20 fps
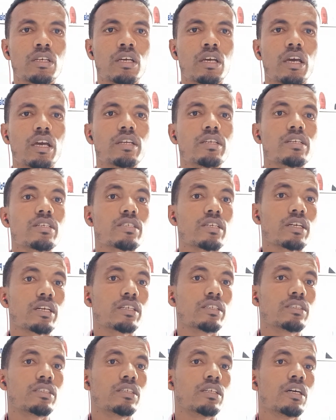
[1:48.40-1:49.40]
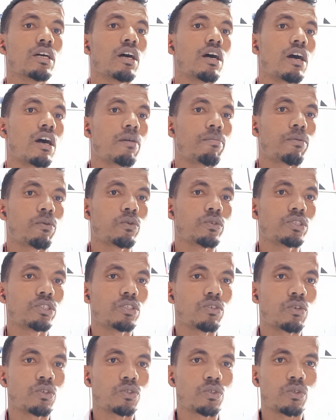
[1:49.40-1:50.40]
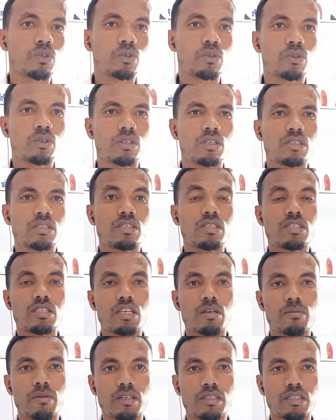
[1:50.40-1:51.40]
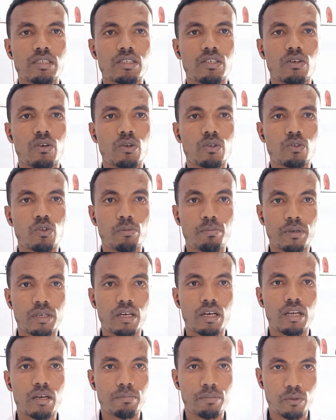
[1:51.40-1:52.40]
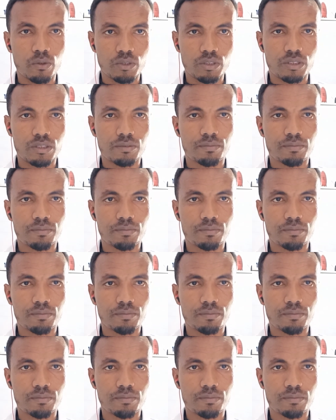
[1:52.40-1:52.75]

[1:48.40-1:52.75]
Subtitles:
and the second approach is also systematic or topical approach.